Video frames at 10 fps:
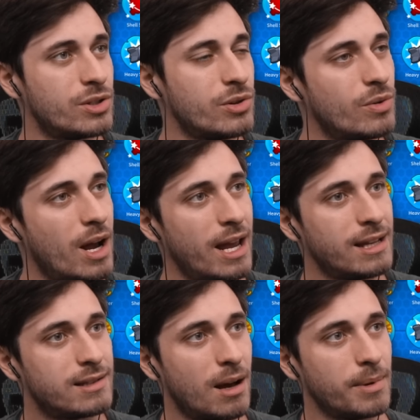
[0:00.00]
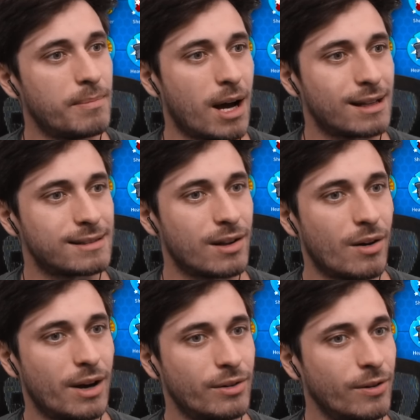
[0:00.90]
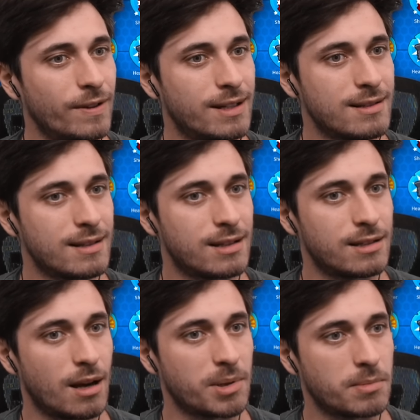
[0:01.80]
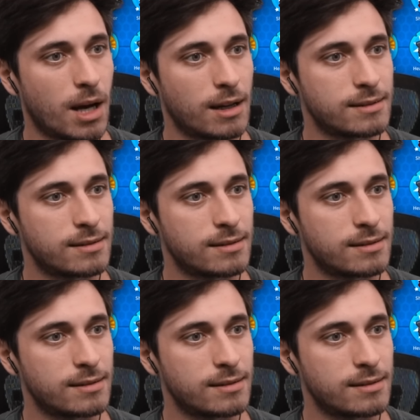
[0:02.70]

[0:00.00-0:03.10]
to a dummy boss though? I don't know if it does it to dummy boss.